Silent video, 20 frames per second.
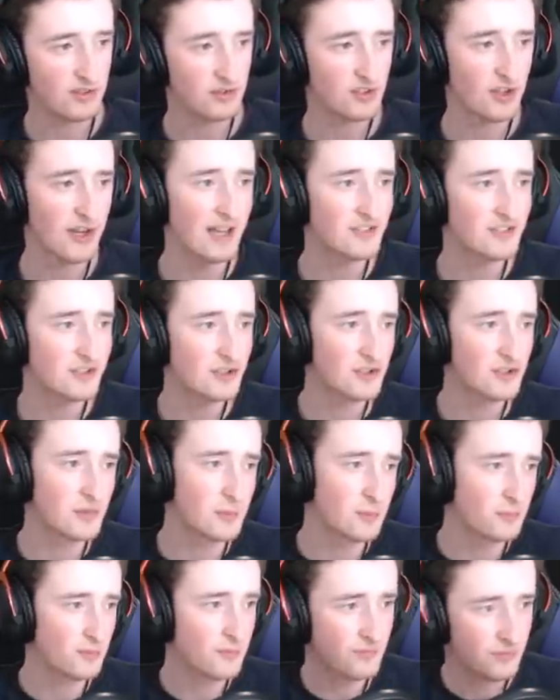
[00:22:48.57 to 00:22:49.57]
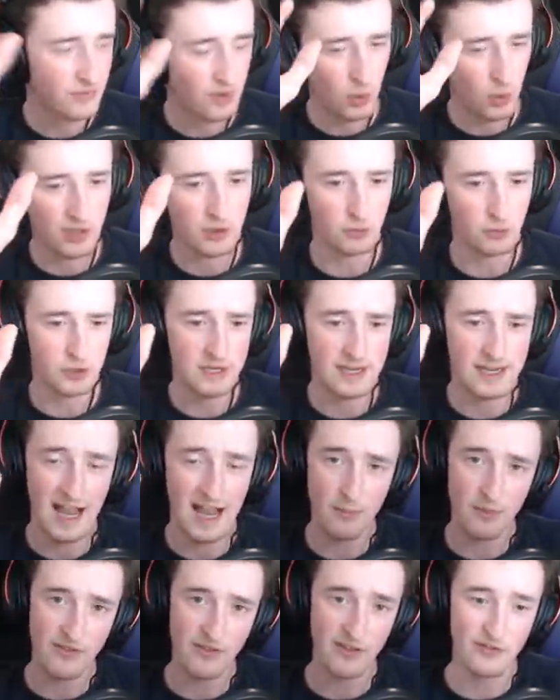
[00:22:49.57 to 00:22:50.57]
So let's do some quick
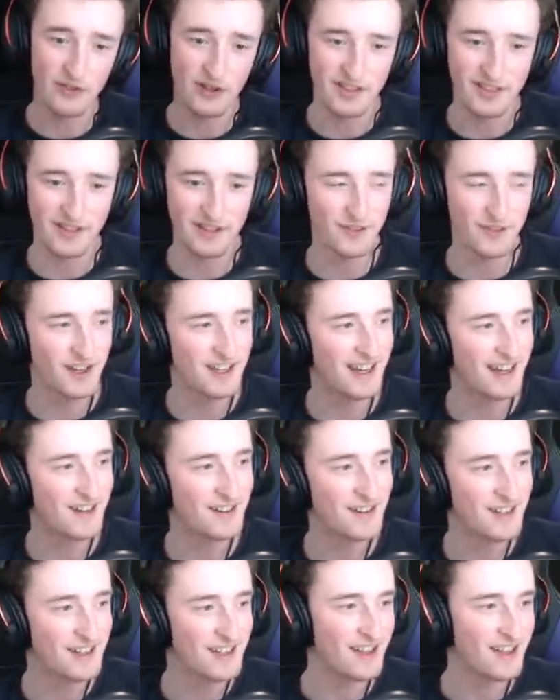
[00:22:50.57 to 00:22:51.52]
recap of everything right now,